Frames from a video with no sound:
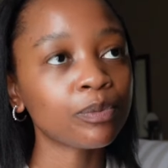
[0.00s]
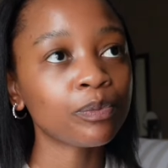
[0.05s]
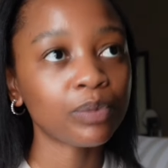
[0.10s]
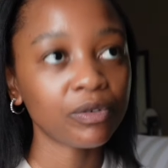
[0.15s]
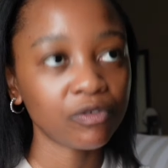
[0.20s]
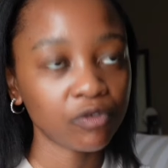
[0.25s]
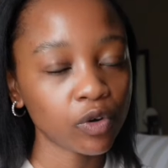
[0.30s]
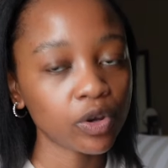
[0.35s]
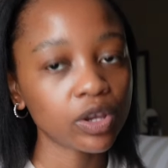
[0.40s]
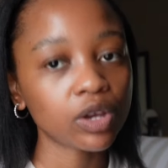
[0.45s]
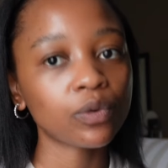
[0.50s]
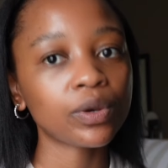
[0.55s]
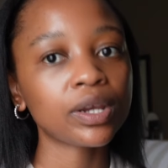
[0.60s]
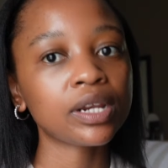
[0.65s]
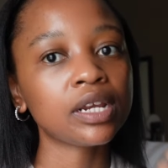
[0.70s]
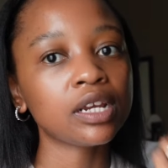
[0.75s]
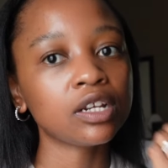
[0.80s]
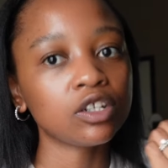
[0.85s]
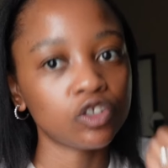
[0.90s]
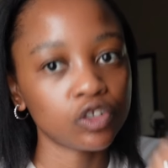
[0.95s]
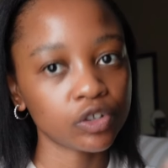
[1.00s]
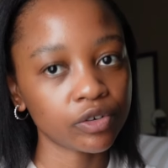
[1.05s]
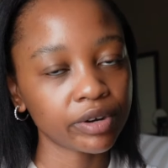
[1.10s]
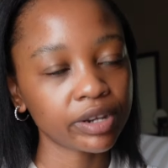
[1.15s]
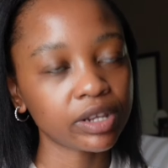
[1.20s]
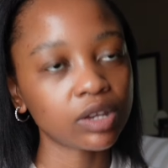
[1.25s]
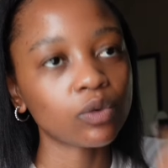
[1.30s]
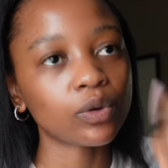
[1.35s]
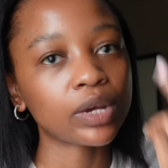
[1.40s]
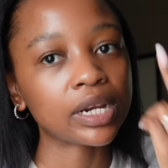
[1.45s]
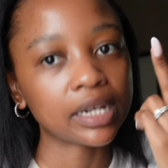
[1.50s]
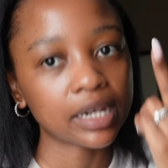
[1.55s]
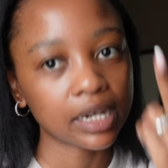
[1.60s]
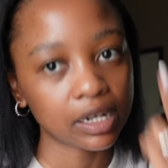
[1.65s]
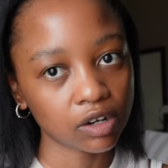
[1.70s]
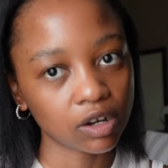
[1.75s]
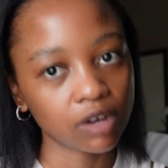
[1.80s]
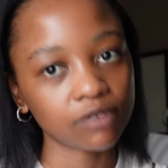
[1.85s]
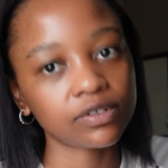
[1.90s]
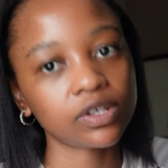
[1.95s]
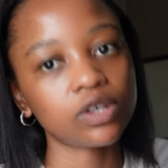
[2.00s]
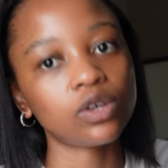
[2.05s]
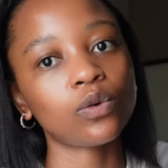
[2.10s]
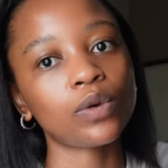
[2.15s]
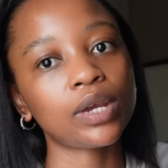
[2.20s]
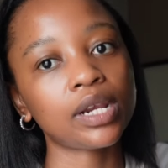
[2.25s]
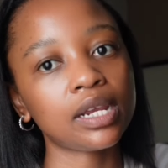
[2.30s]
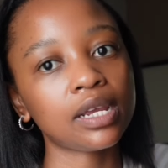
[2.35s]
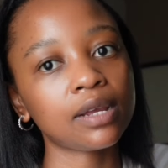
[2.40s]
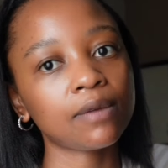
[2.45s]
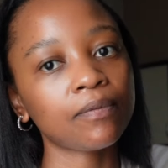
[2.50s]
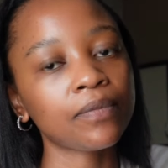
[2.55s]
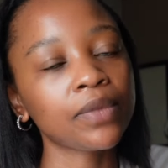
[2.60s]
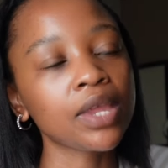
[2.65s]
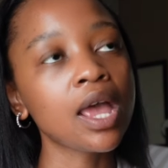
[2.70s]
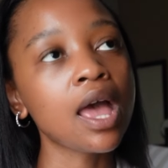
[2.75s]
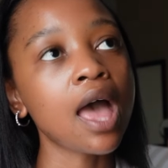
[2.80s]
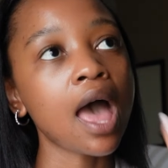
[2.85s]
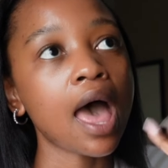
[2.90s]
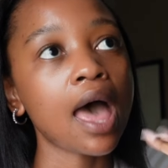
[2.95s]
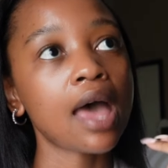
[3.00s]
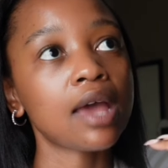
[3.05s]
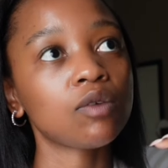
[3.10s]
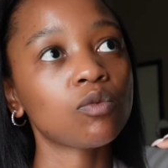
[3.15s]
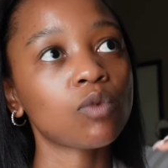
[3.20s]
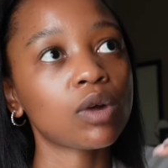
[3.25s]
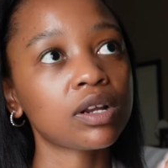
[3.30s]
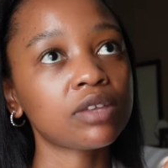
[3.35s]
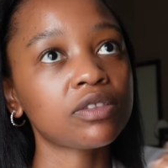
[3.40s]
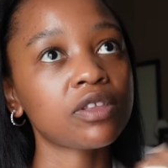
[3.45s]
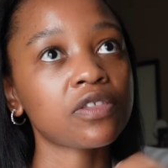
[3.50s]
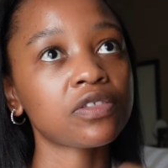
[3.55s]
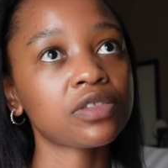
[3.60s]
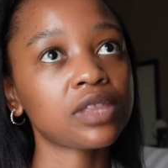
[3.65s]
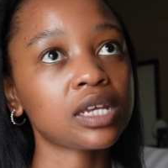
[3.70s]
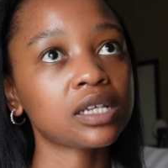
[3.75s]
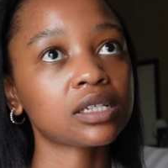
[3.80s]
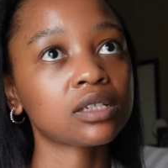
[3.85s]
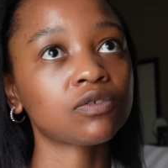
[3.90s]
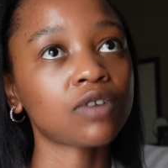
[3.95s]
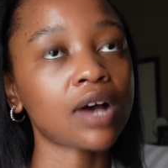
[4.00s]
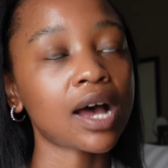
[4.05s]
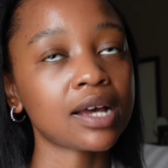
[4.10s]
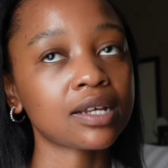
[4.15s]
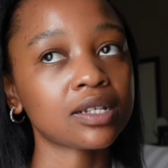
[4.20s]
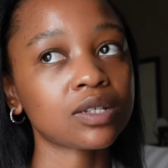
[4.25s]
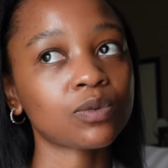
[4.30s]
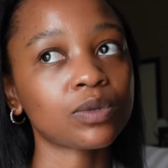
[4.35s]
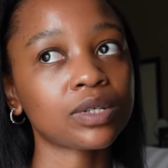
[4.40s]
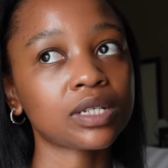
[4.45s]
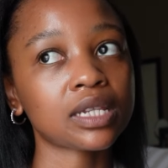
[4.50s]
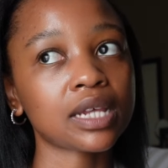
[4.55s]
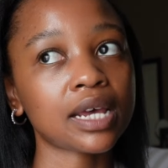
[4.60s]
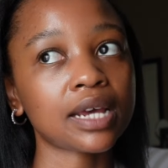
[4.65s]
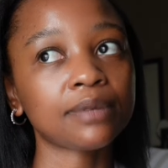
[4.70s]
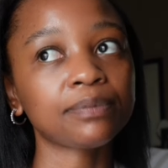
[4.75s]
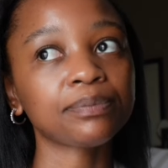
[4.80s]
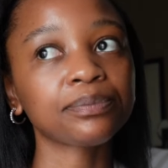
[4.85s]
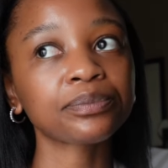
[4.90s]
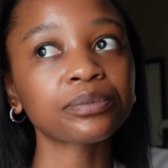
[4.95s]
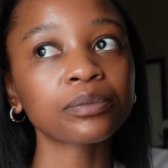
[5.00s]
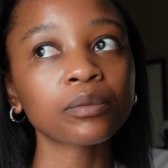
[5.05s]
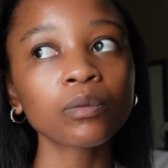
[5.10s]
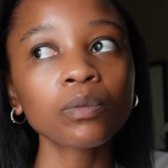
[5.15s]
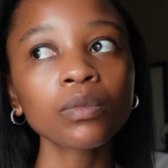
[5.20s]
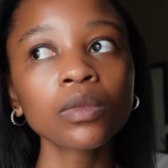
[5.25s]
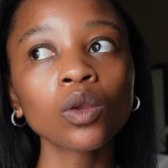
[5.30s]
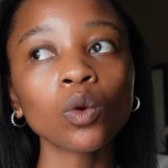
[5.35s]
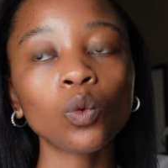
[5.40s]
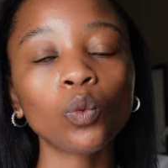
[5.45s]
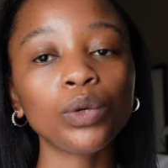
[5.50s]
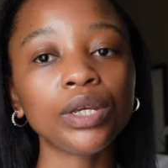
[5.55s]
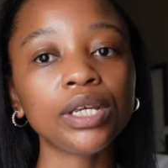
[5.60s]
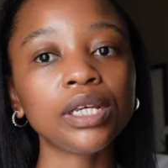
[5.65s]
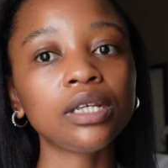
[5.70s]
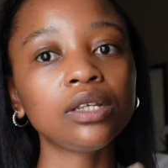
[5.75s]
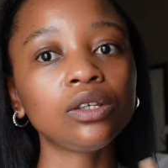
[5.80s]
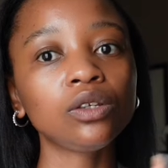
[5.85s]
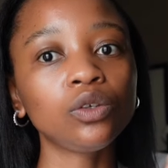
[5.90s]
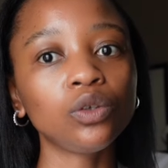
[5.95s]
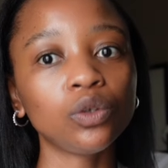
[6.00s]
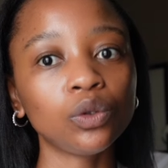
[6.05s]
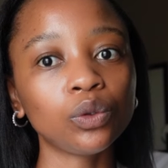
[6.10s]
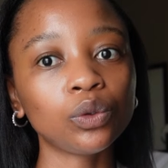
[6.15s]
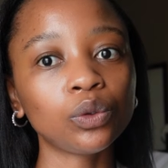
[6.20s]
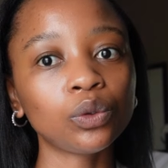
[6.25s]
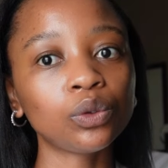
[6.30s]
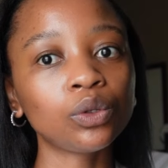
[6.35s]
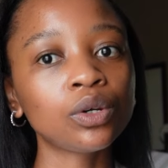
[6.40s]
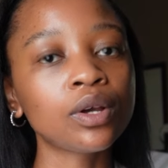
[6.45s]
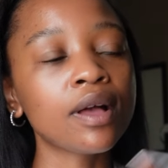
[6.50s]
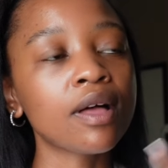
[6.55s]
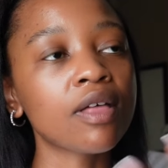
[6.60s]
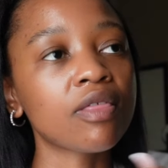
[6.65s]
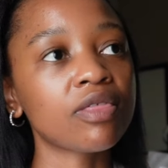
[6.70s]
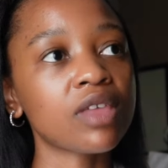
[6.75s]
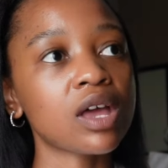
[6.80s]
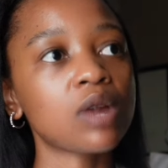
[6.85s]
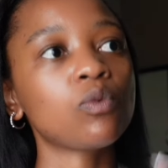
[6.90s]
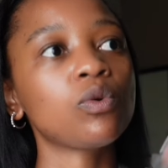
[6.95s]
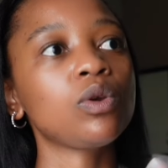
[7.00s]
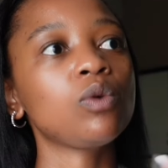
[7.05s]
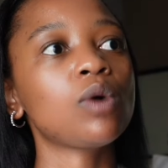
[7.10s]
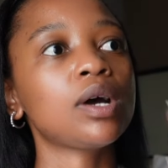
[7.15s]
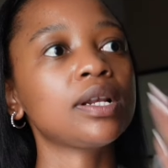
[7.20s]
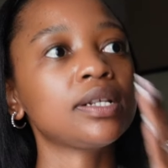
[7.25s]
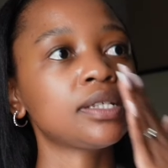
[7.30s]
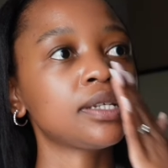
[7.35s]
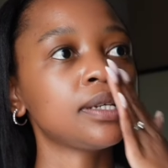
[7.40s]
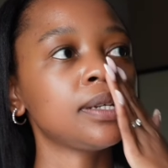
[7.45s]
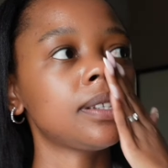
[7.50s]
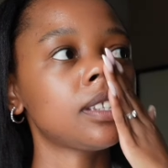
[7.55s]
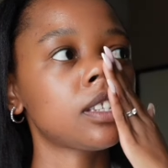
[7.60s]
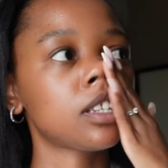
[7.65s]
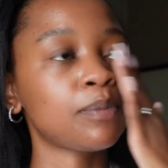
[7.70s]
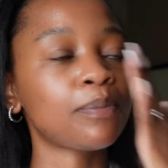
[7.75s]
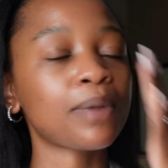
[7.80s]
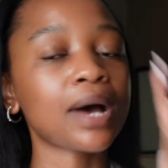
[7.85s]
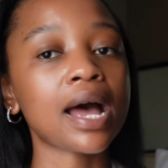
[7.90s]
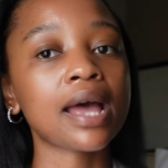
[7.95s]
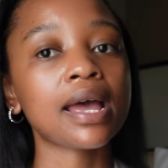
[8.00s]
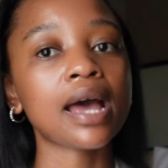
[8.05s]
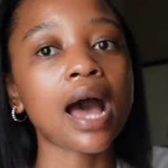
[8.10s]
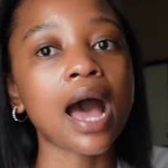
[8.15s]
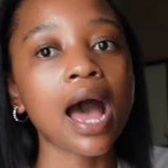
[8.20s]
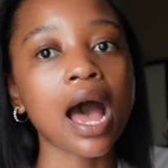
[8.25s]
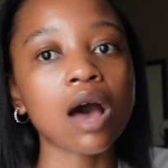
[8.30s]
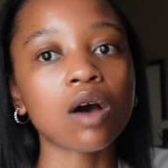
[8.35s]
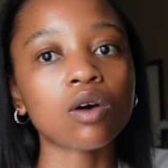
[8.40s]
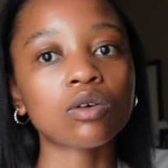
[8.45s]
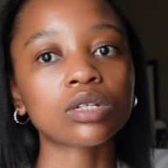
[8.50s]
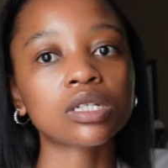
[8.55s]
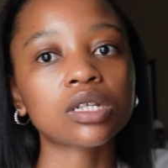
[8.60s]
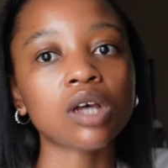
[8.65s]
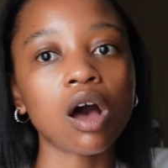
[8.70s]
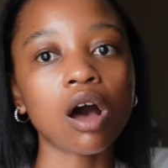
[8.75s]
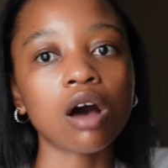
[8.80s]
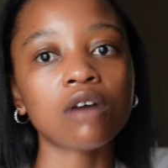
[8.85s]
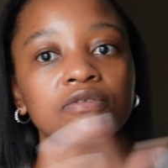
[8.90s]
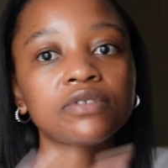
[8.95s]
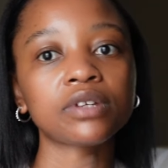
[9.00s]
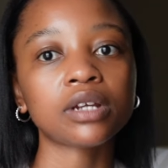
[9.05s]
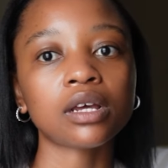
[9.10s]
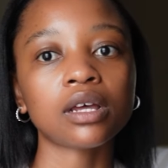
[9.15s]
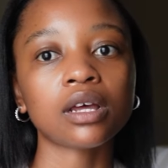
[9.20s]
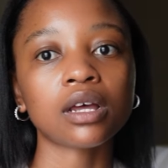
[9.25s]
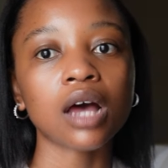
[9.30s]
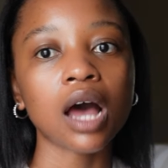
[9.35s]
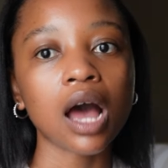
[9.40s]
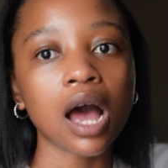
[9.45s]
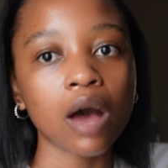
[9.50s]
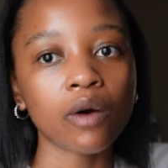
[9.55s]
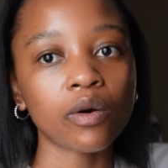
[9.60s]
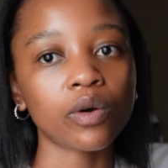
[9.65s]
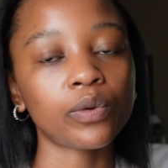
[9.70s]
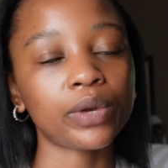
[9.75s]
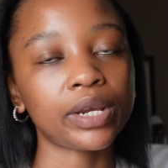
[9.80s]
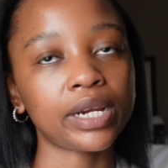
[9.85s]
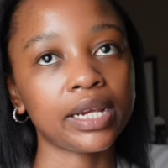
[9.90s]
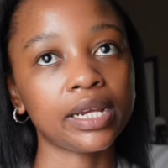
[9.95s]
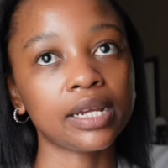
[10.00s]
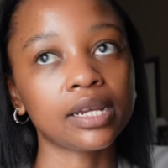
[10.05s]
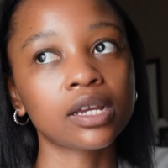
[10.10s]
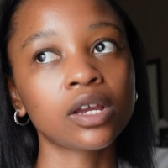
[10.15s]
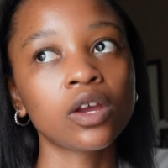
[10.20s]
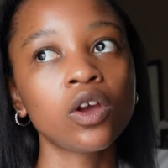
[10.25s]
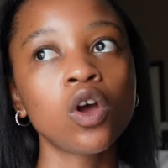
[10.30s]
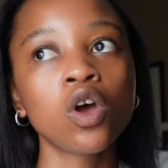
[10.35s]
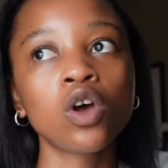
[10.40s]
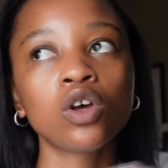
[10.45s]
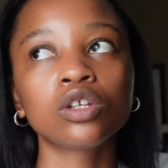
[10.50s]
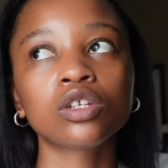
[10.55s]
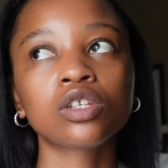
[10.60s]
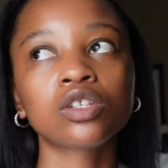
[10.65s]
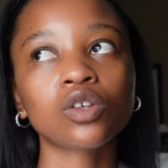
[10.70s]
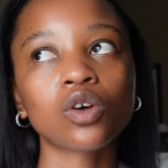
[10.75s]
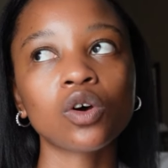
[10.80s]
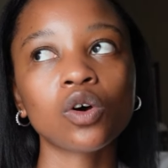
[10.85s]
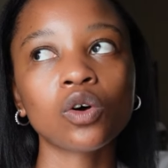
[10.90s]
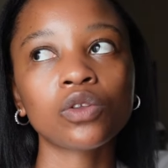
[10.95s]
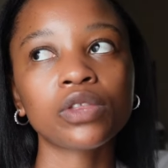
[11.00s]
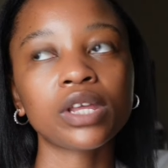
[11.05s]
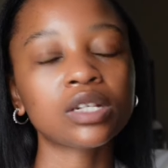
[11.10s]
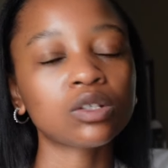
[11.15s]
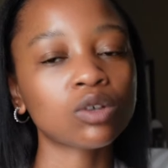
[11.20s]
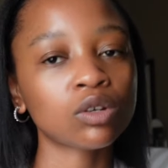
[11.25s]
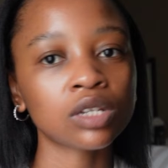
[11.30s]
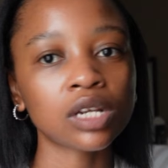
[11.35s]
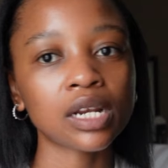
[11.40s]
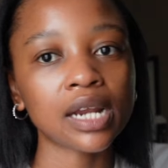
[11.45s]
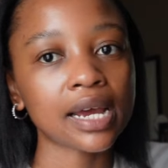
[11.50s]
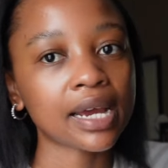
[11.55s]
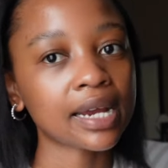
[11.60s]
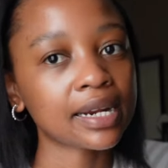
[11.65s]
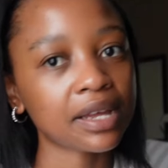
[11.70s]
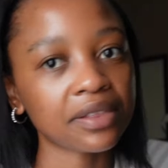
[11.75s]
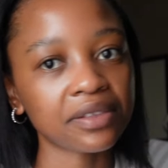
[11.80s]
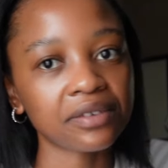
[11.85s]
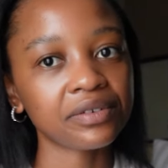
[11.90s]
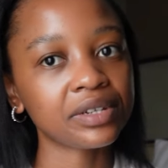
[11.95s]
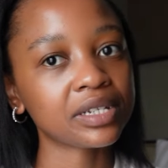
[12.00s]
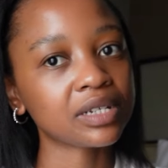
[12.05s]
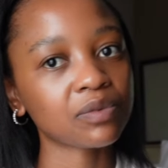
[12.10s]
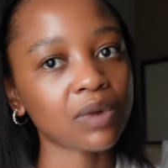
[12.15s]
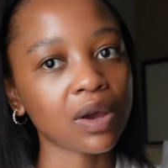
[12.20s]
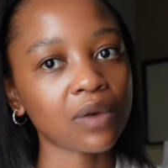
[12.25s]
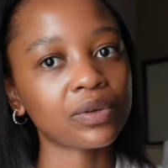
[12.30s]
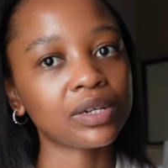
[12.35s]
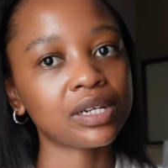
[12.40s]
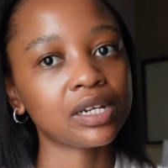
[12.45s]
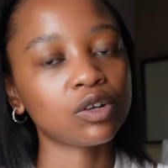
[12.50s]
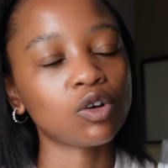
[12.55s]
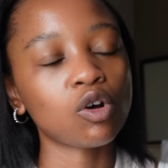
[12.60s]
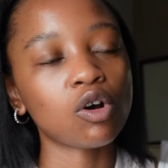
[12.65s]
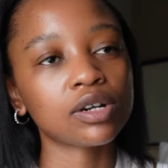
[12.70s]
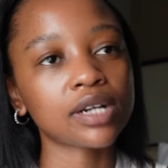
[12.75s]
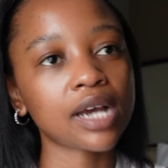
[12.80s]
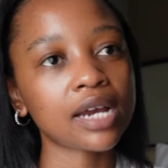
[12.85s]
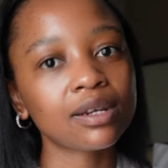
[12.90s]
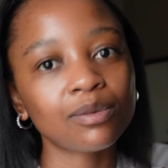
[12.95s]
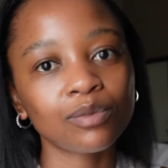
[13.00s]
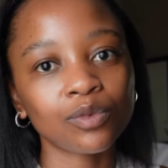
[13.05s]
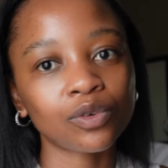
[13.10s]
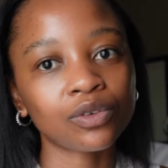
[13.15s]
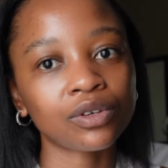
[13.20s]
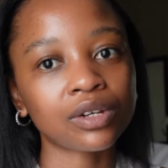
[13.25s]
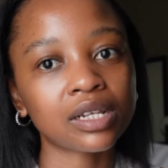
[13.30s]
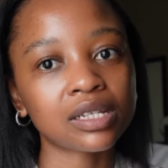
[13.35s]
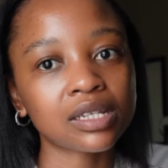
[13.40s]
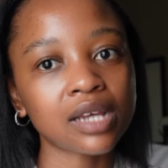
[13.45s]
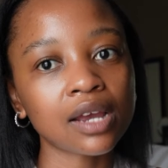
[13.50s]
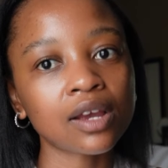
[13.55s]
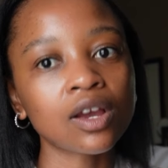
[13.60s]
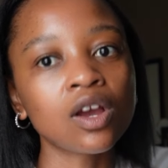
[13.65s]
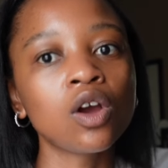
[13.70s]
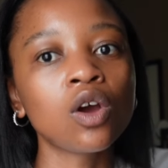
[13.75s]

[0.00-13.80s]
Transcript: before your wedding, during your wedding, and after your wedding. And one of the things for us was that we knew that we wanted to buy a house after our wedding. So that's also like another reason why we didn't go on honeymoon. It's like